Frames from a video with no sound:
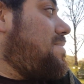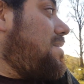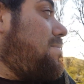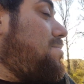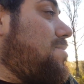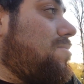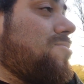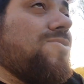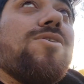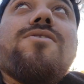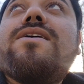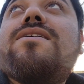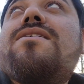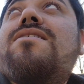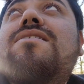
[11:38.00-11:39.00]
I'm so
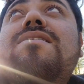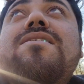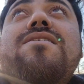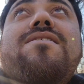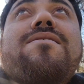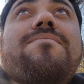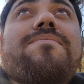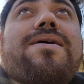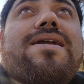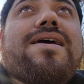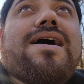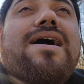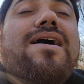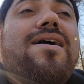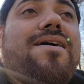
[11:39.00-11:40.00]
sorry.
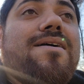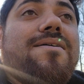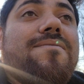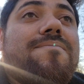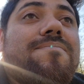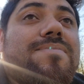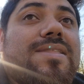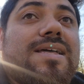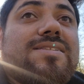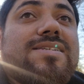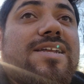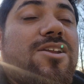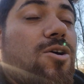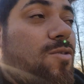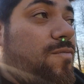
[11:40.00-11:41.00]
But uh, that's
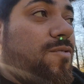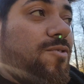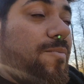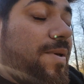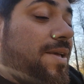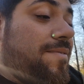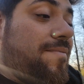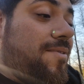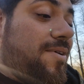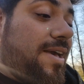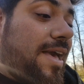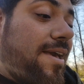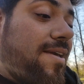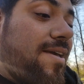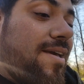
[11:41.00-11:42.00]
a no for me,
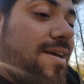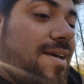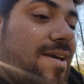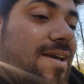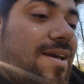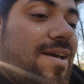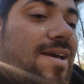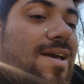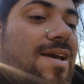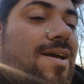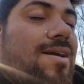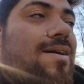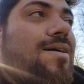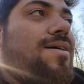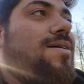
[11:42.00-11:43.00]
okay?
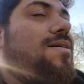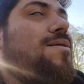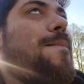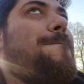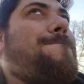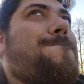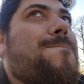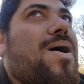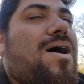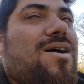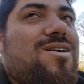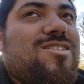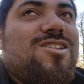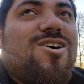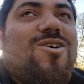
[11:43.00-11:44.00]

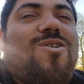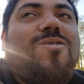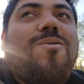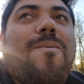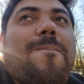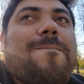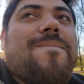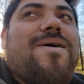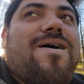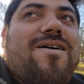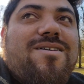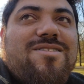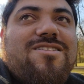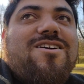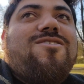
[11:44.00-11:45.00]
Marlo,
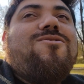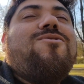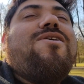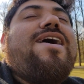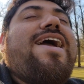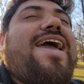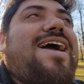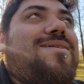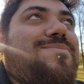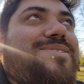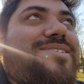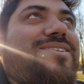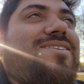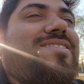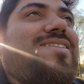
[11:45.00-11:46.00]
Marlo
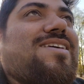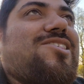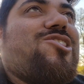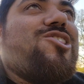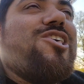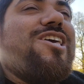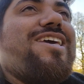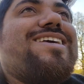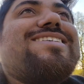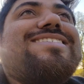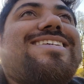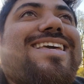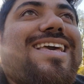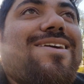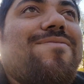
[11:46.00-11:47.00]
Hampton, she
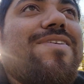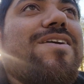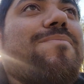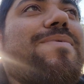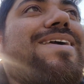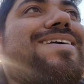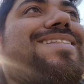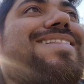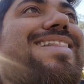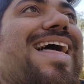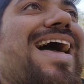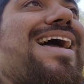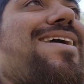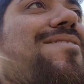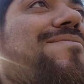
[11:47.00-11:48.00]
is giving me
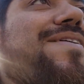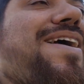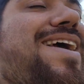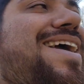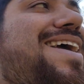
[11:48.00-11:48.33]
life.